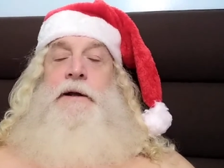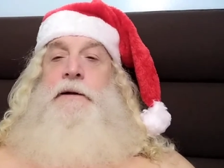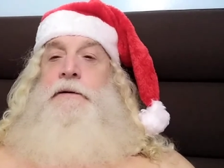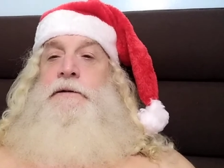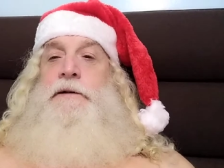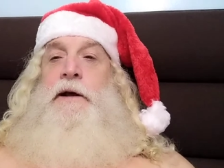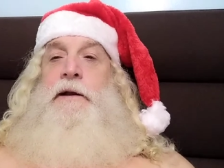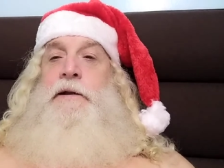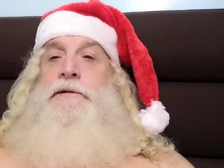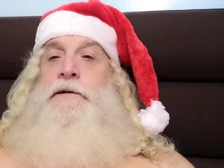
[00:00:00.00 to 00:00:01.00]
eh, it's
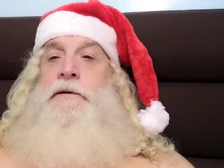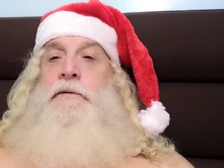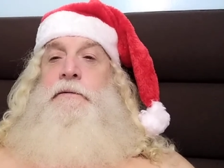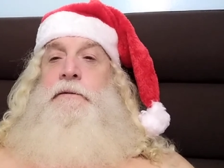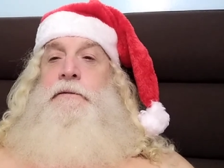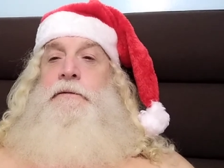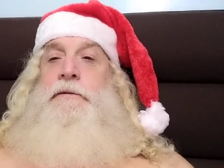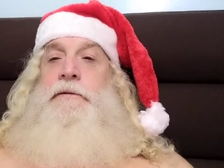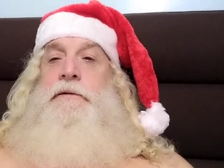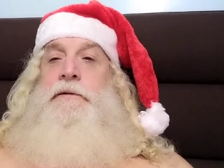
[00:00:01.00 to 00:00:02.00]
not easy.
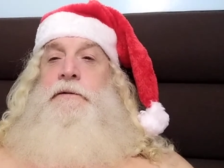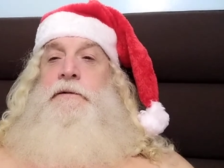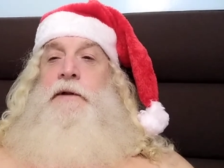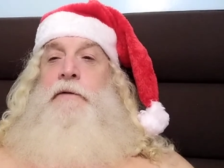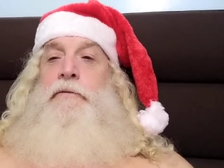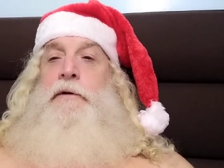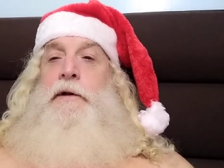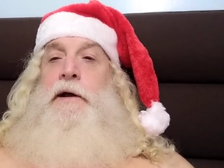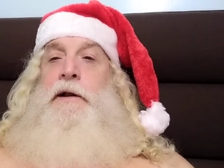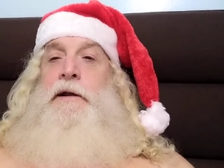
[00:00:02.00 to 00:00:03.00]
Definitely
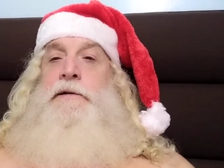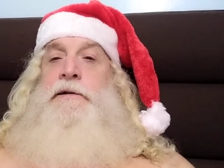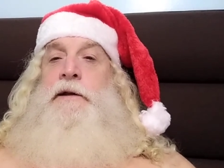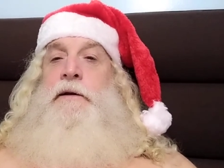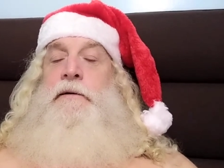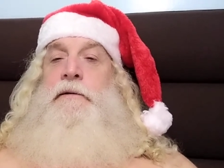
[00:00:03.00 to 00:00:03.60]
not easy.